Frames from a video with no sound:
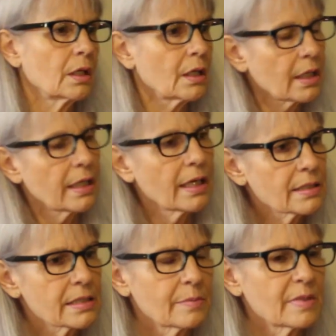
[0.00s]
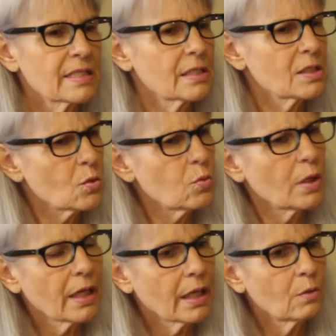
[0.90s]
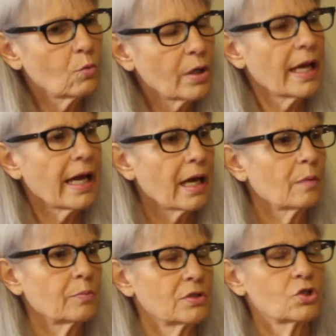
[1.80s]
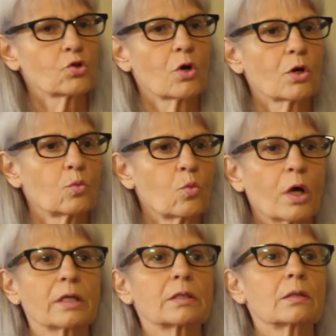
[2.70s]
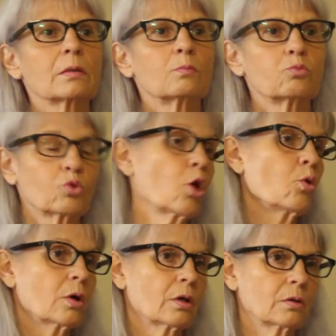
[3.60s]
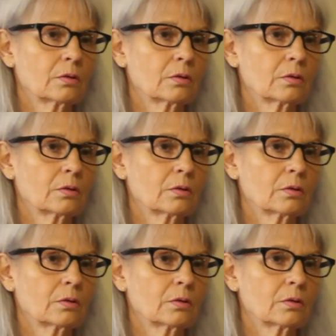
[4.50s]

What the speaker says: And I asked him, I said, "So what happened, Gerard? What broke?"